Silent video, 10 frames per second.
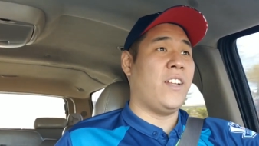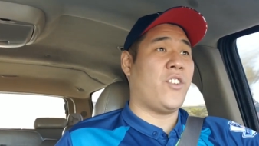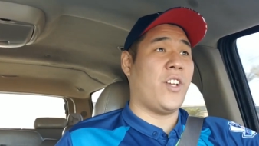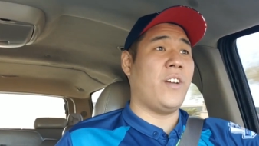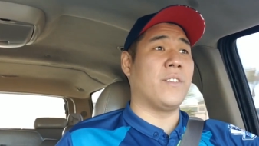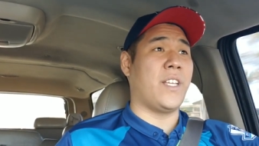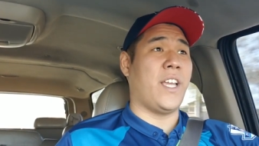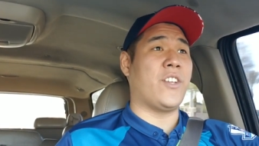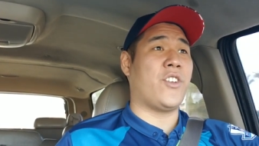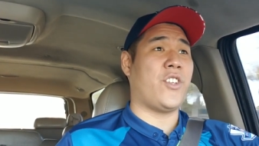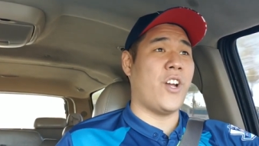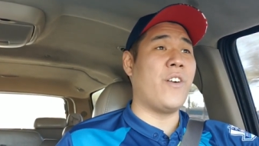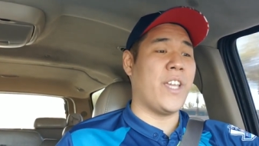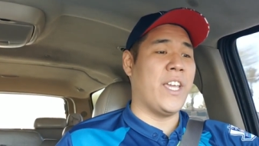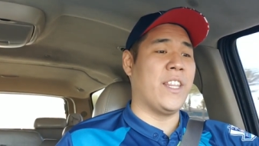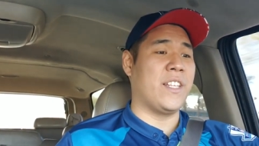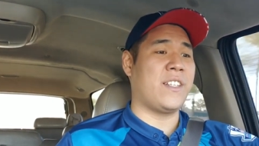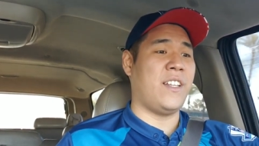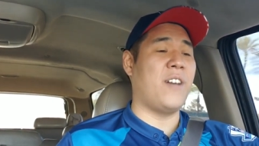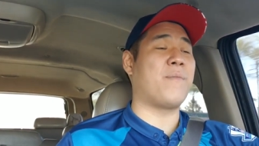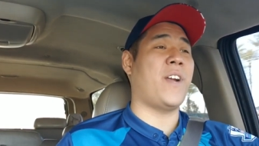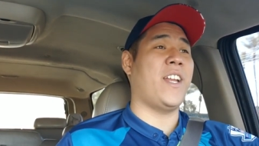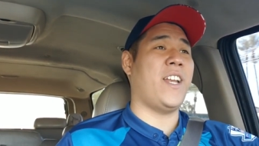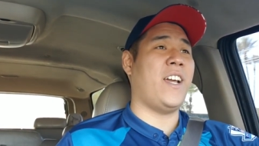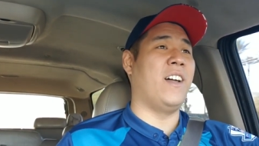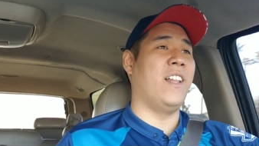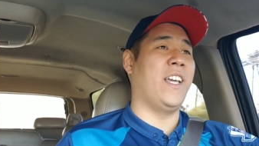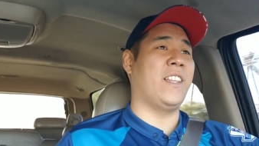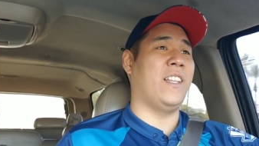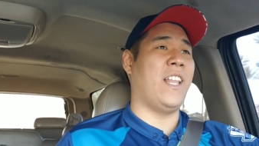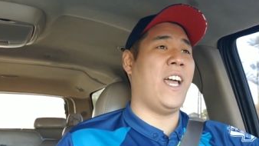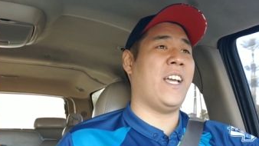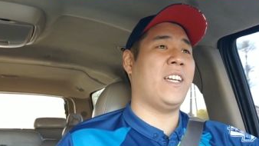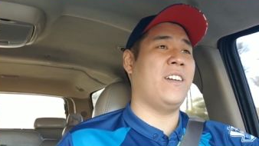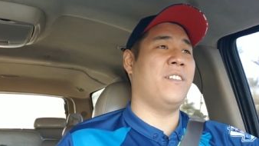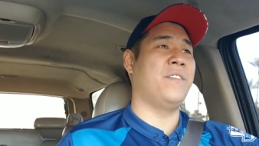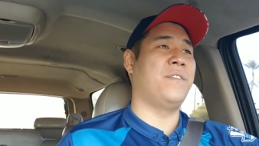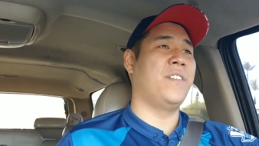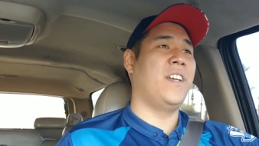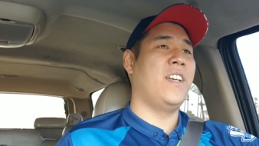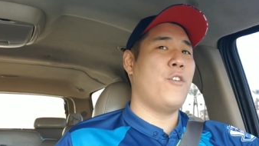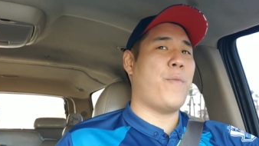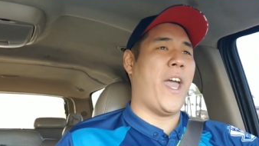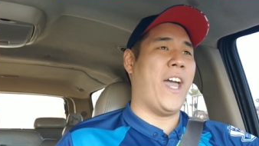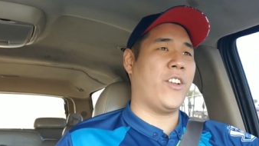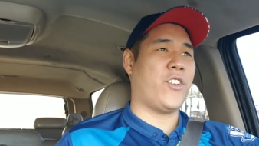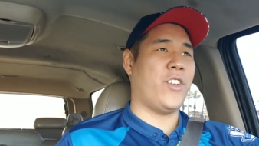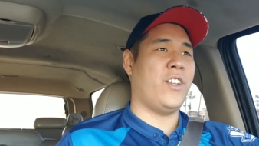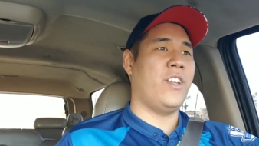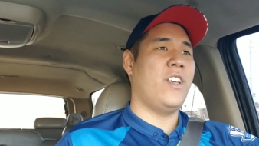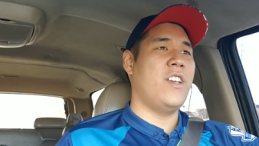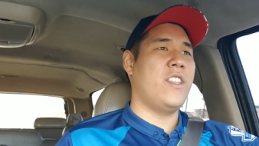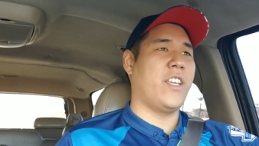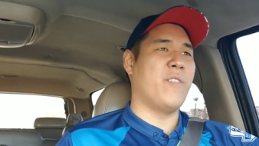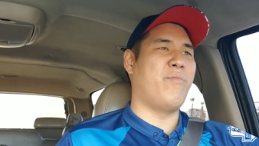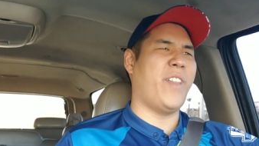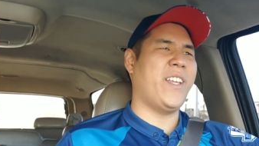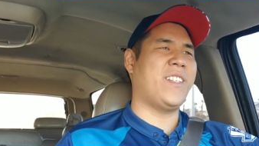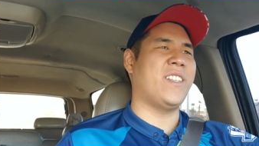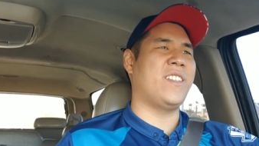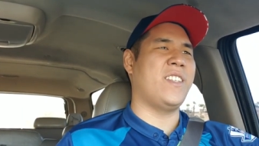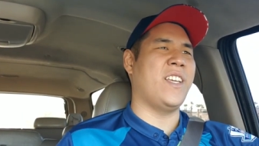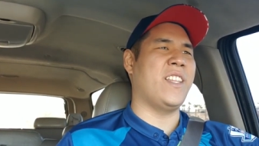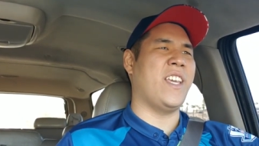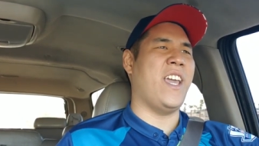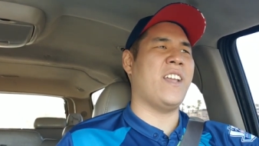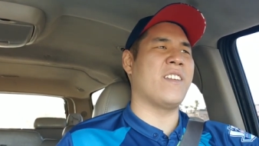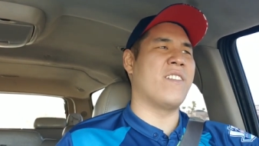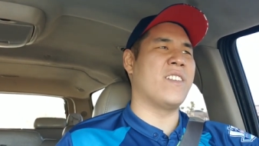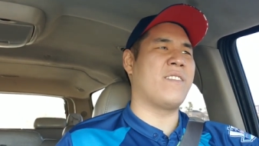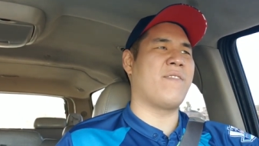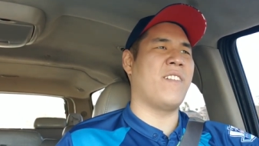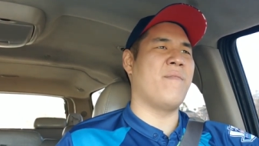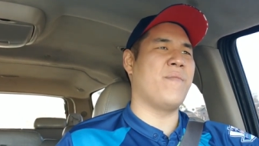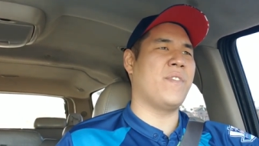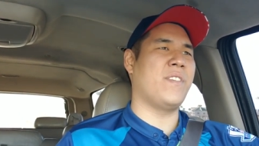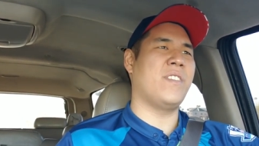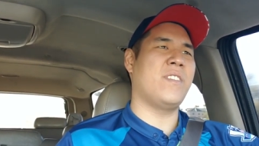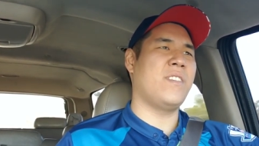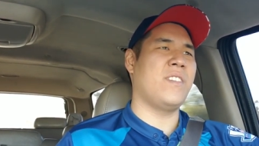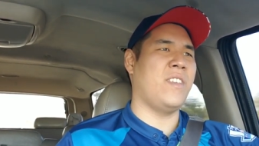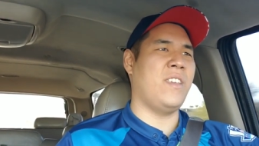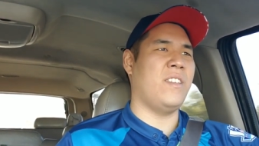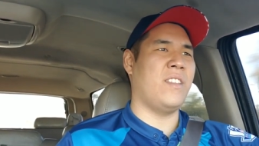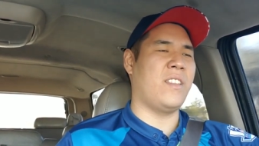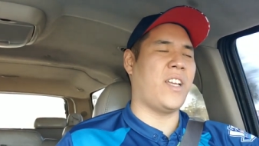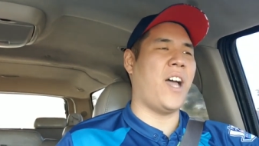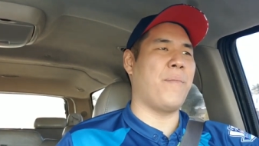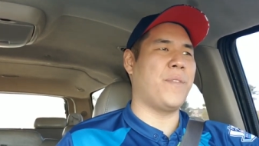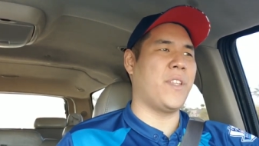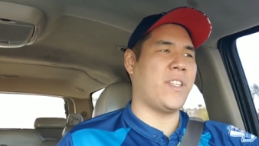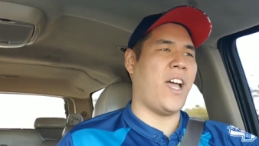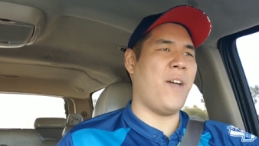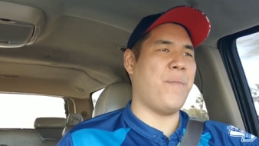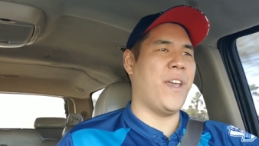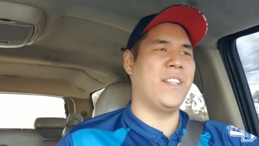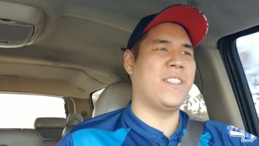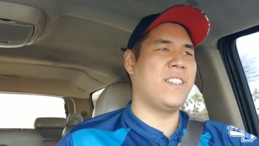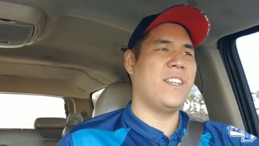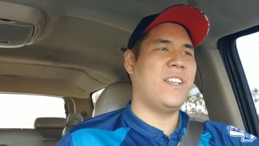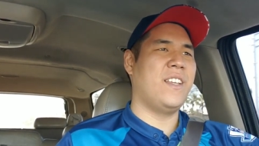it shows, like it's showing in this club right now, like the lack of passion, the complacency and the ignorance from the top heads,